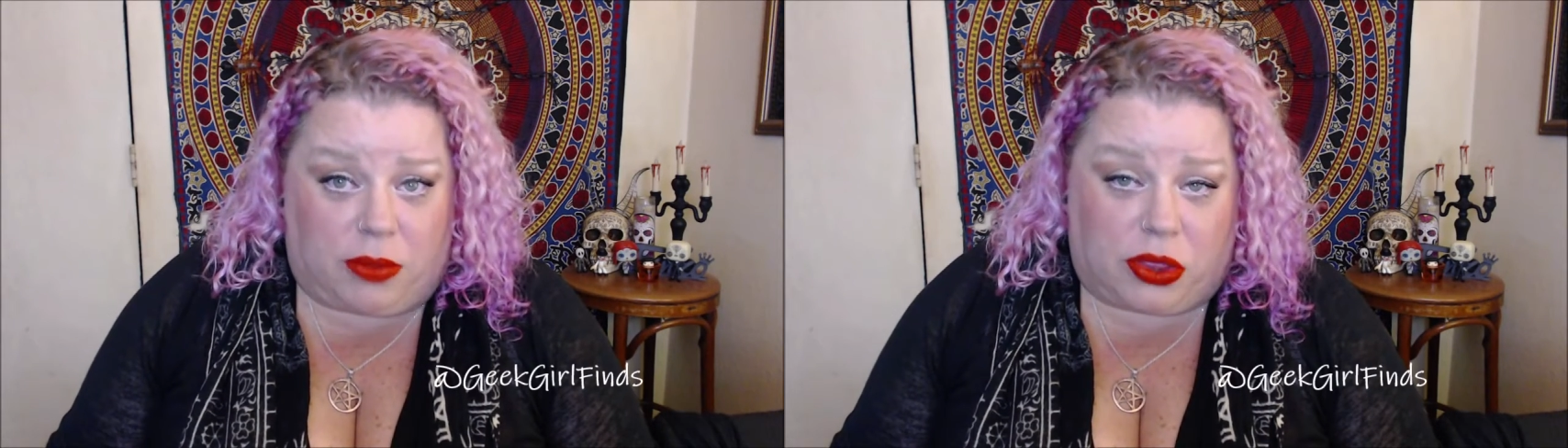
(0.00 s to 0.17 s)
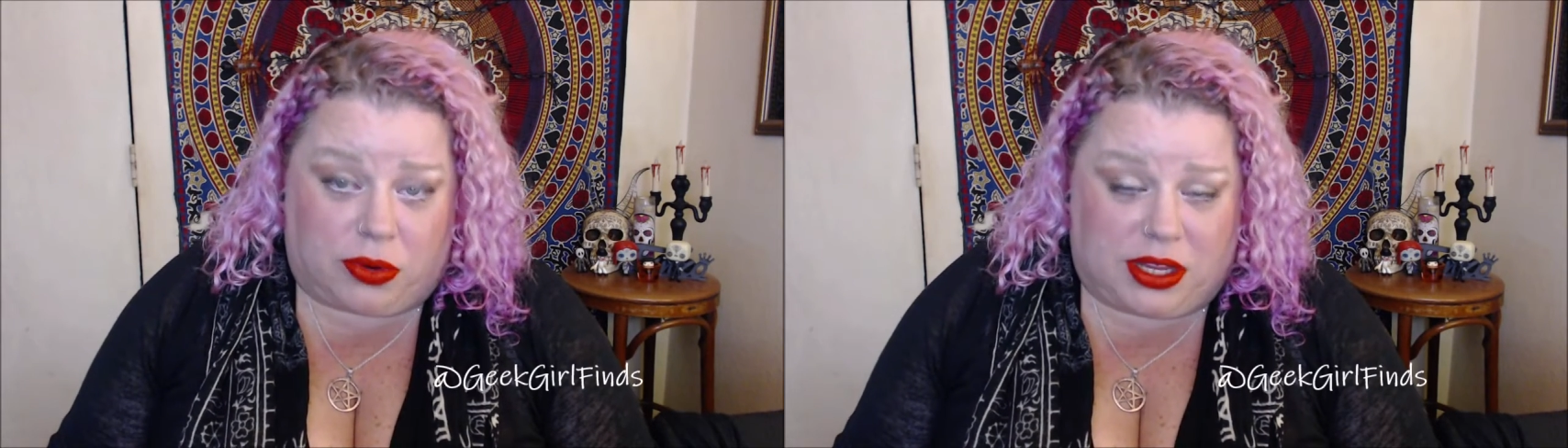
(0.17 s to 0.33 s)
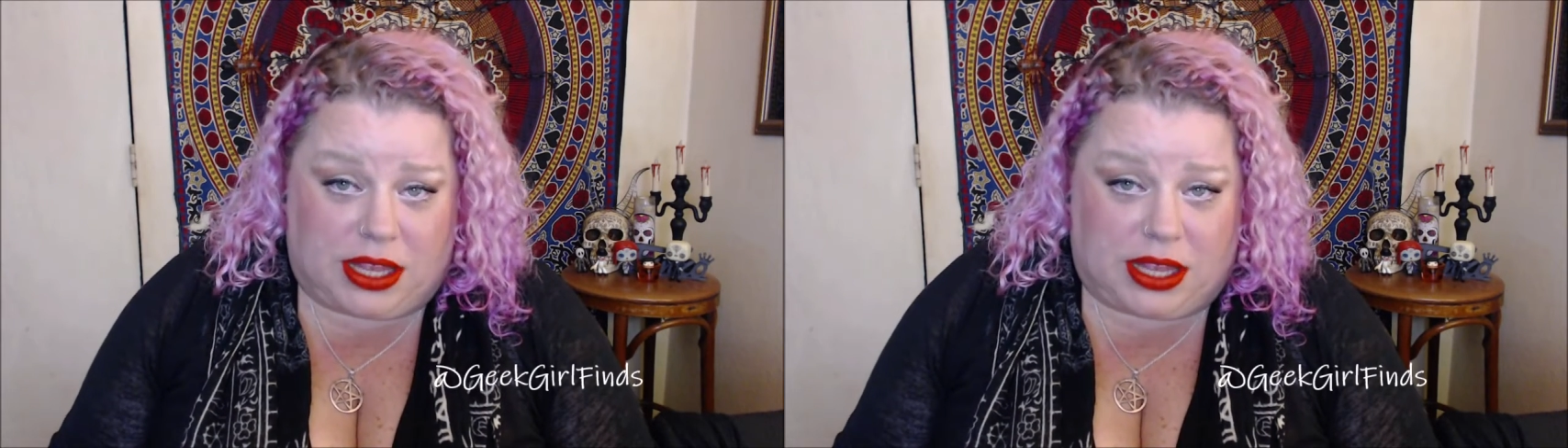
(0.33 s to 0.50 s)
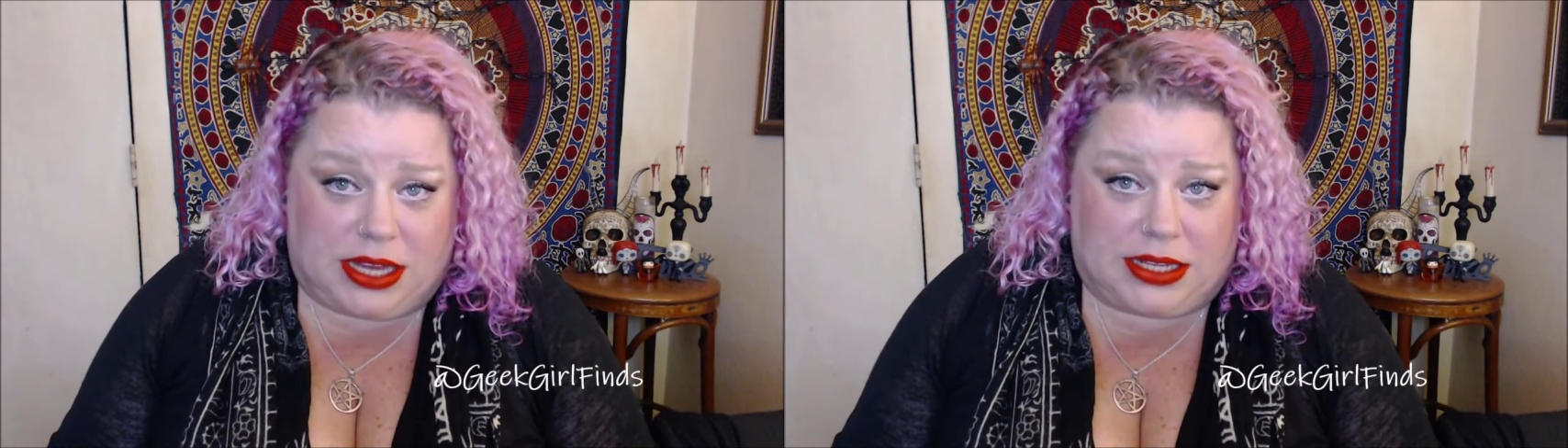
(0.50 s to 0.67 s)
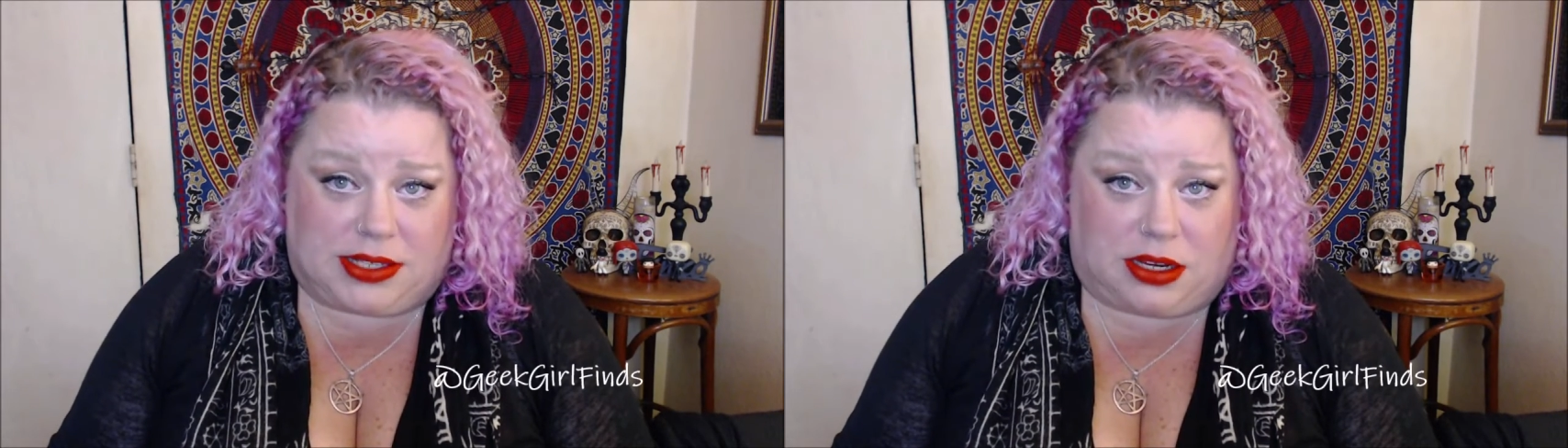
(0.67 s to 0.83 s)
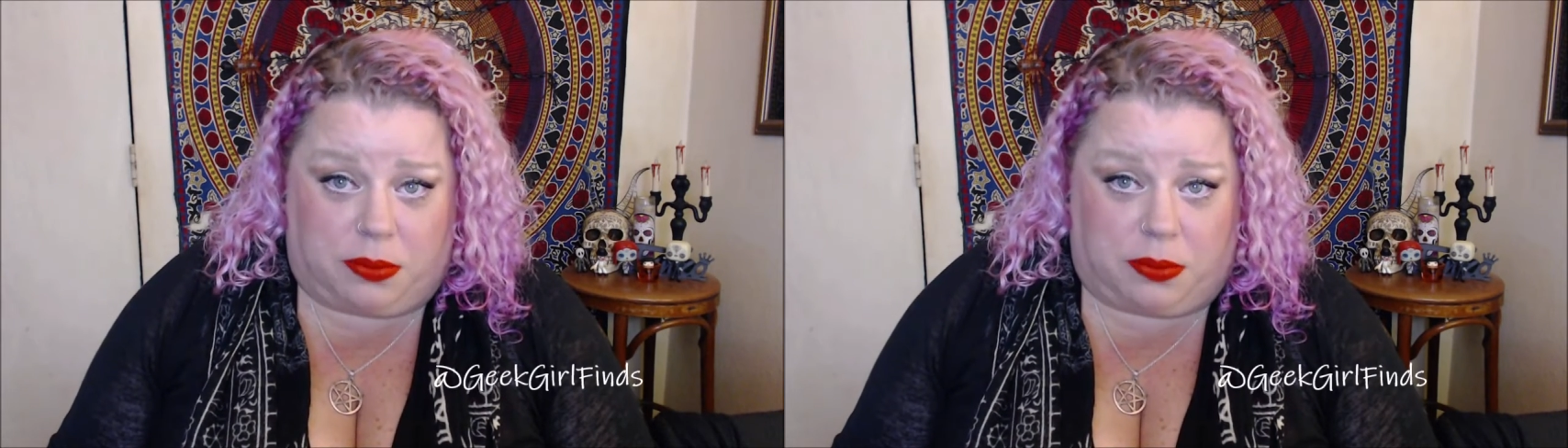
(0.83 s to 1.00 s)
Three Ladies
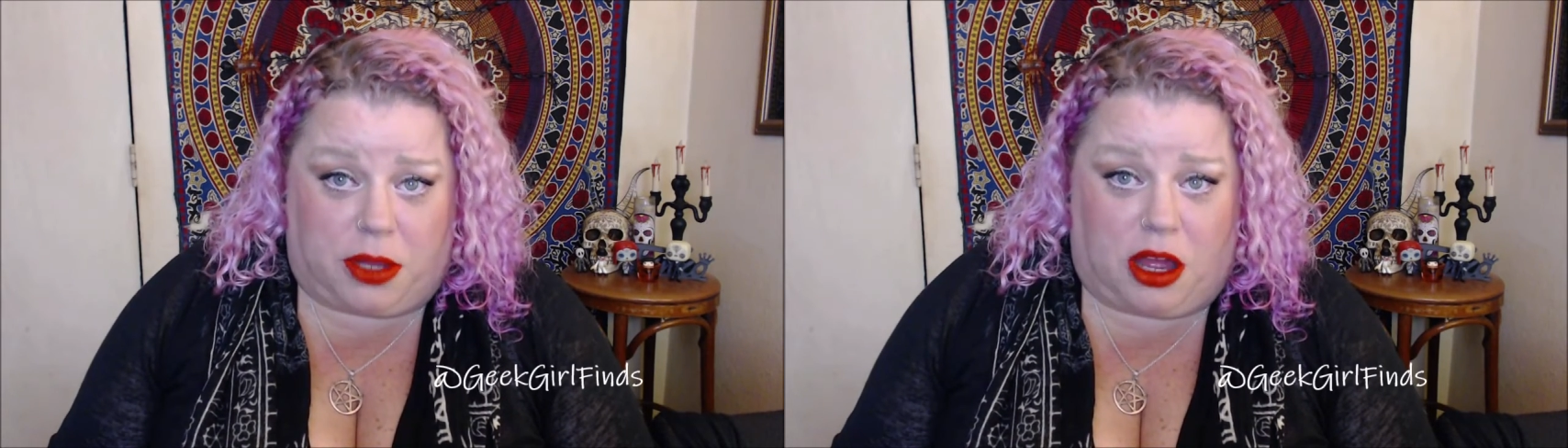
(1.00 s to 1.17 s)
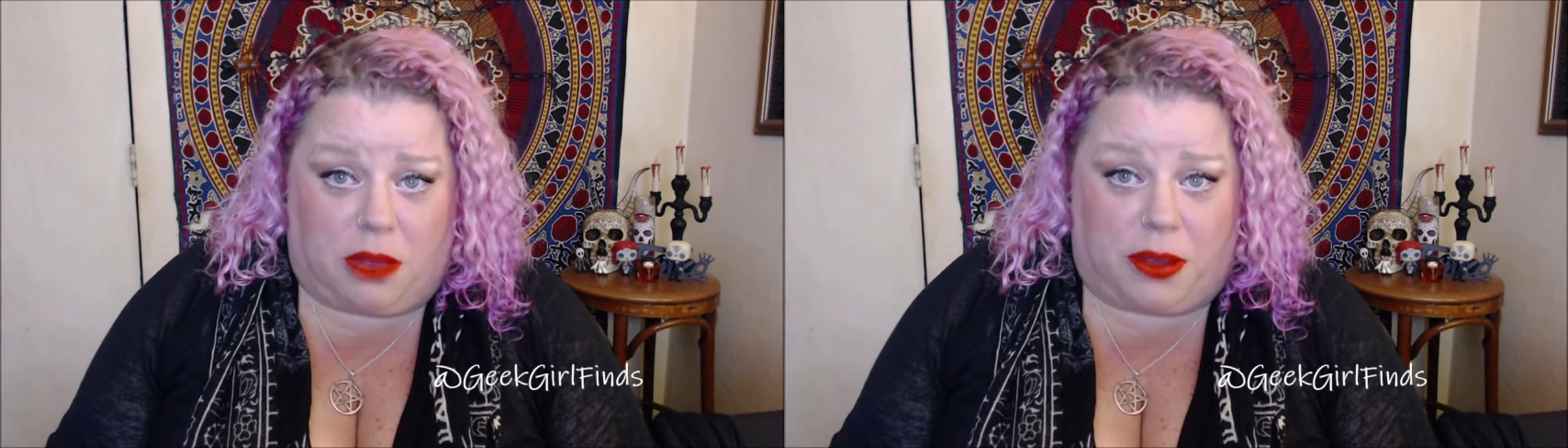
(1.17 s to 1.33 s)
in a Blog,